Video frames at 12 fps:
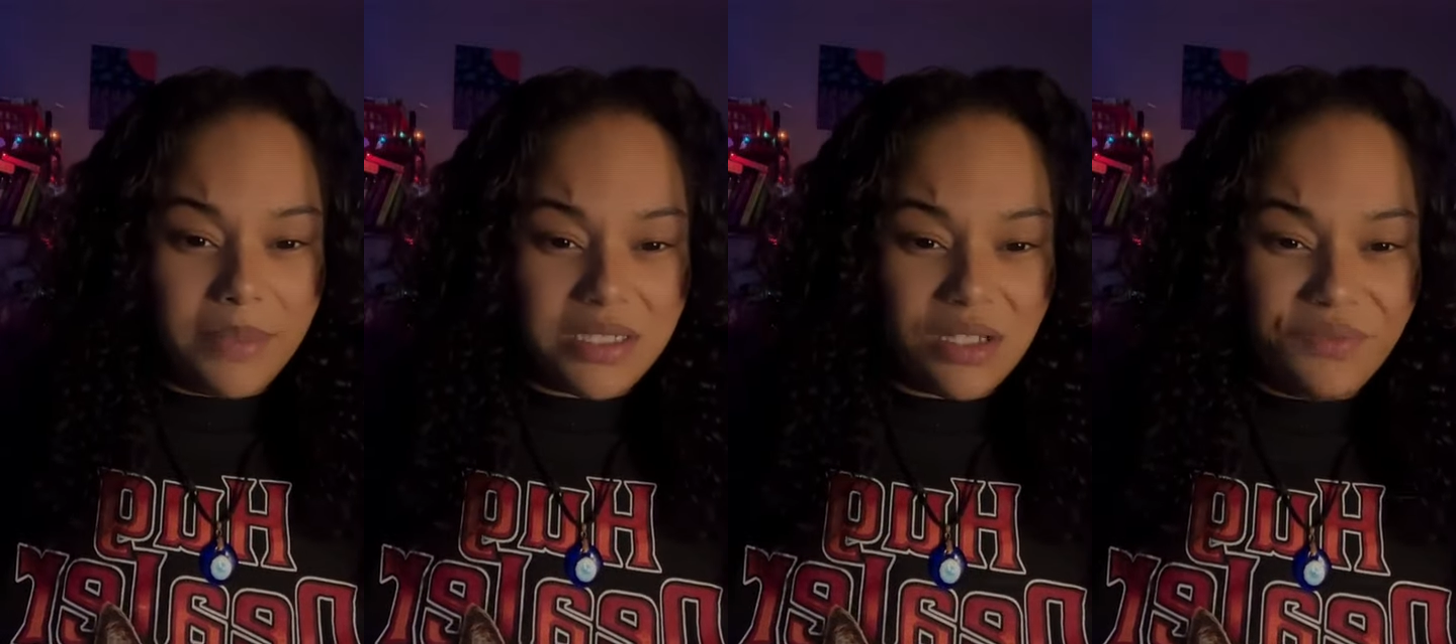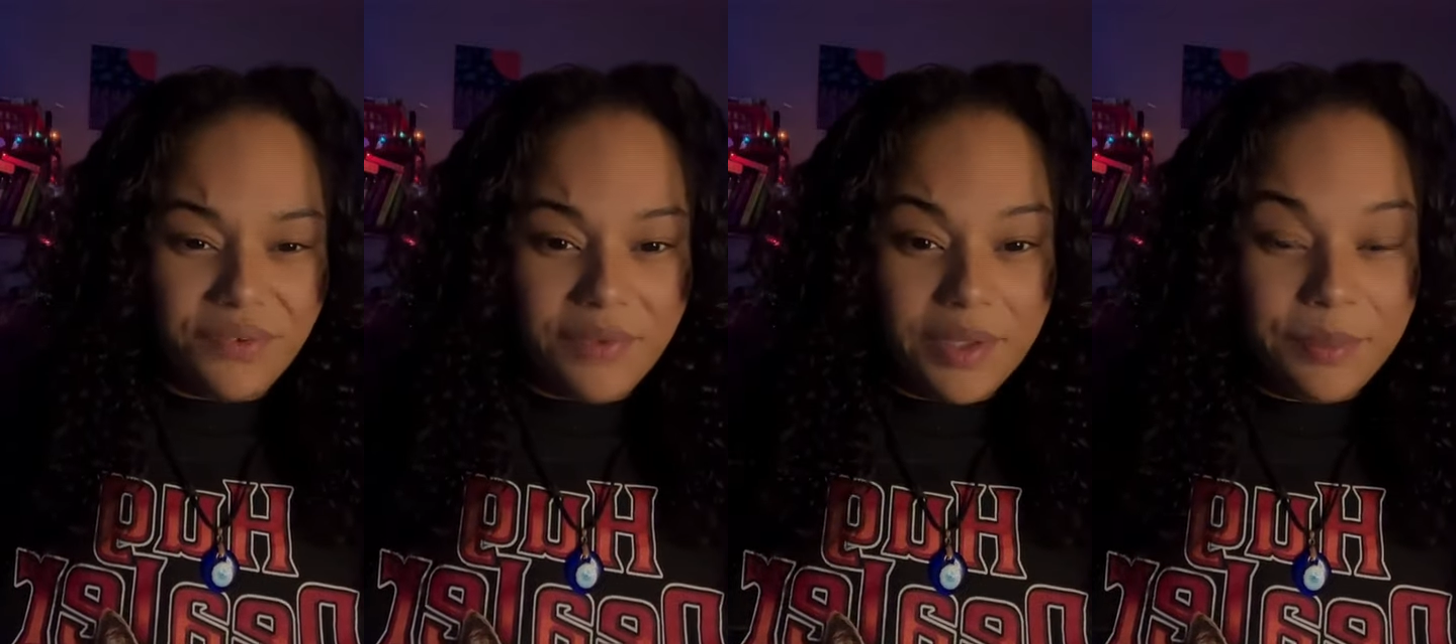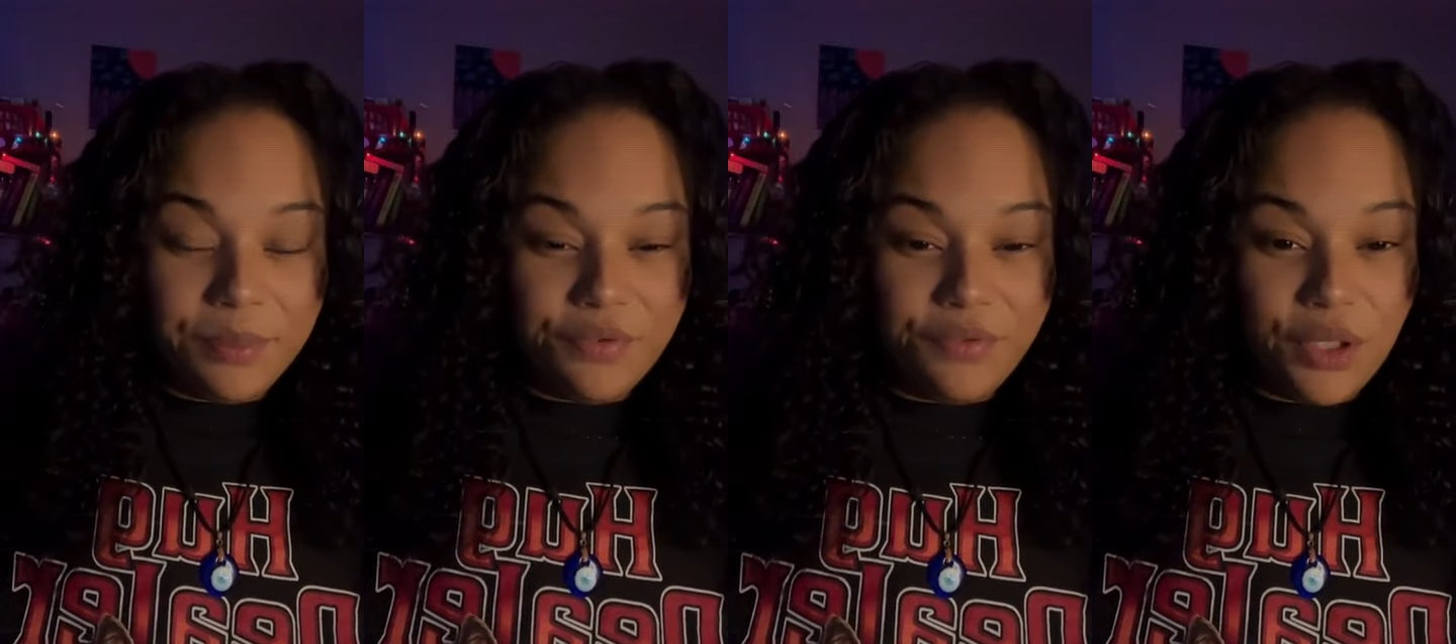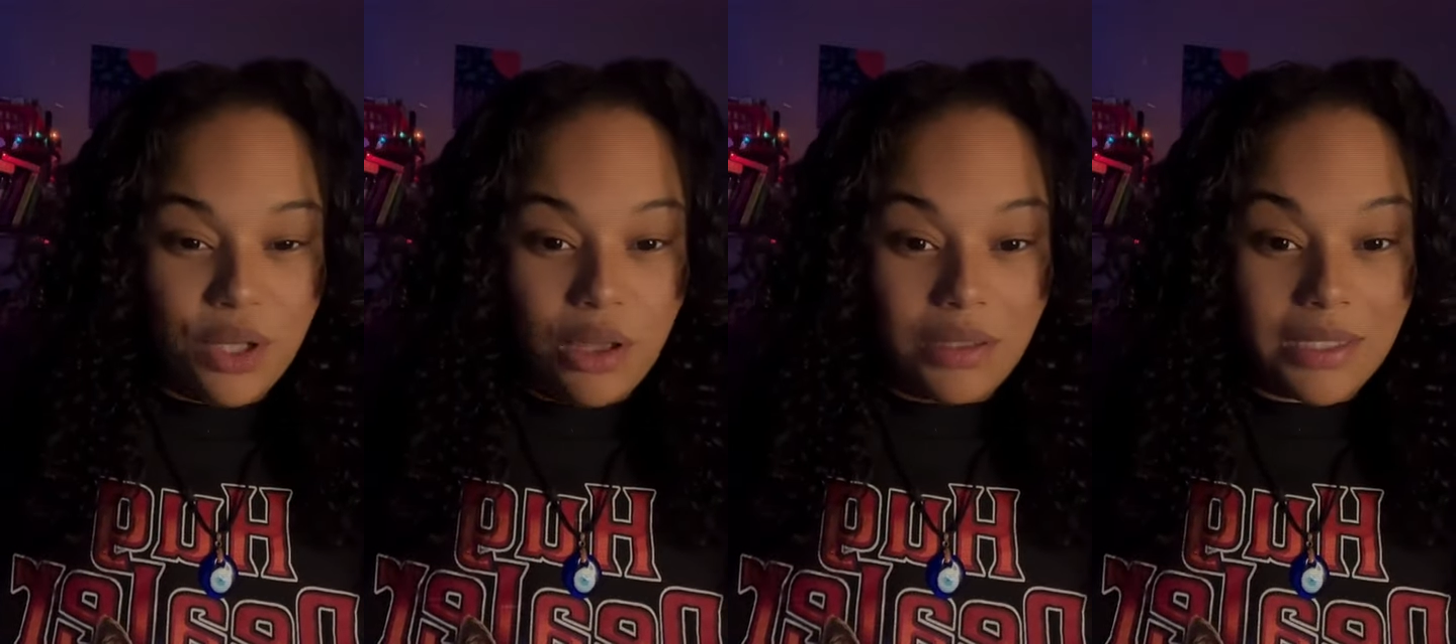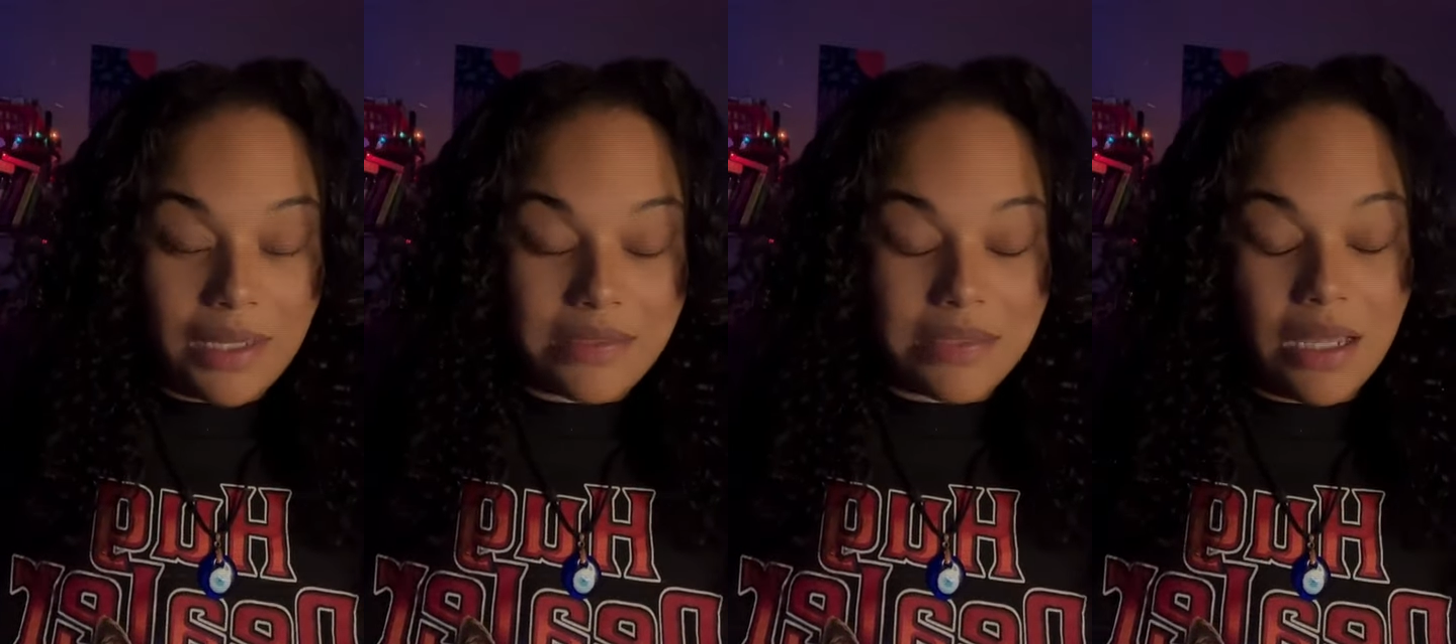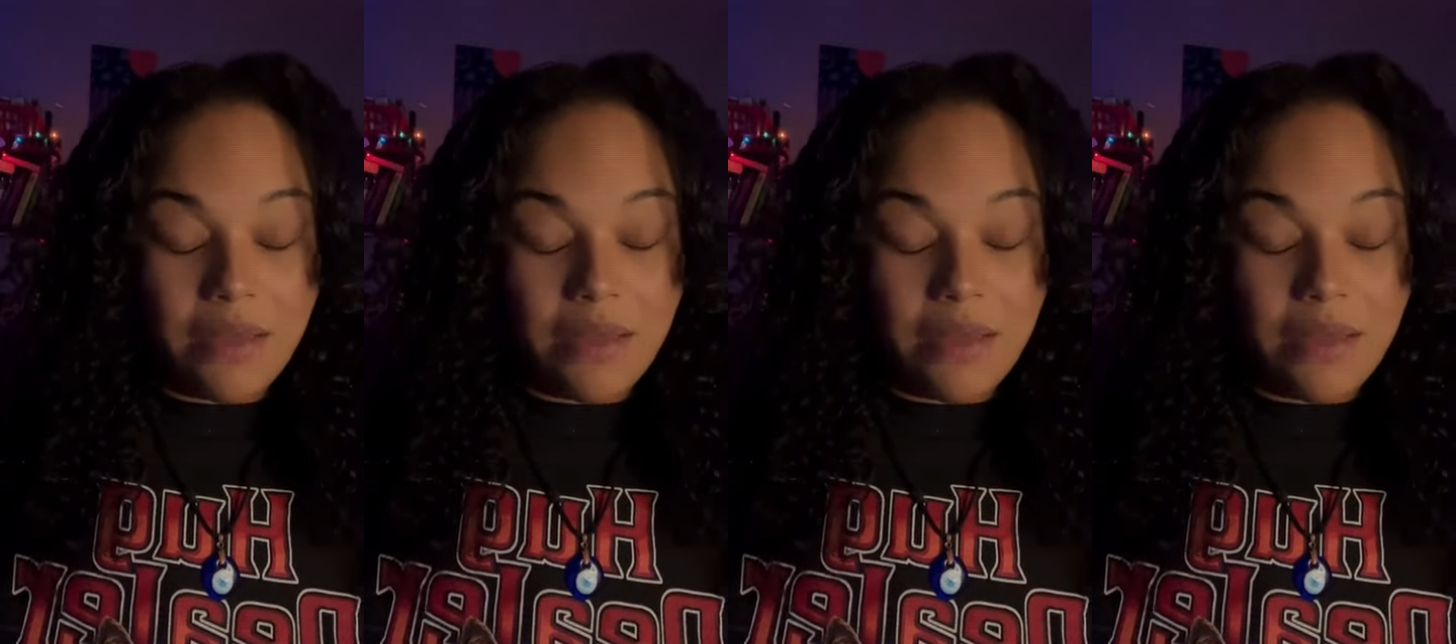myself available for long last